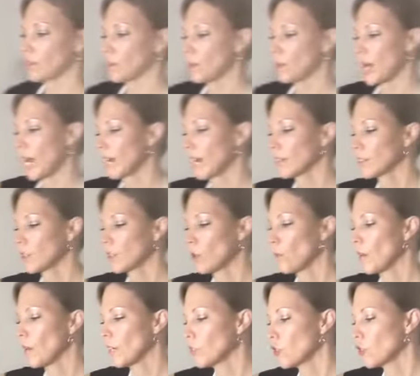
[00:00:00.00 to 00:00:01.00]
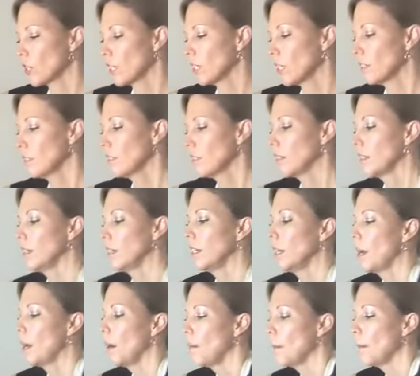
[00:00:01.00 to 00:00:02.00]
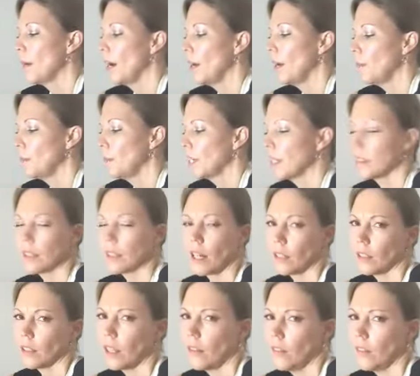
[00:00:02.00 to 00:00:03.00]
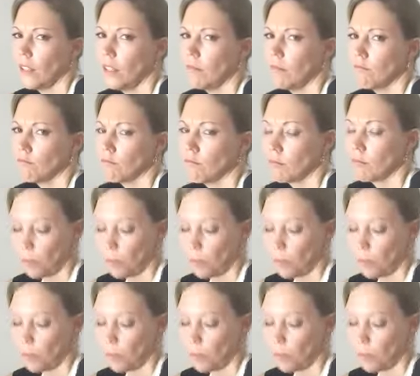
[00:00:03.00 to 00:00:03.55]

pack so much in. But because I love it, I'm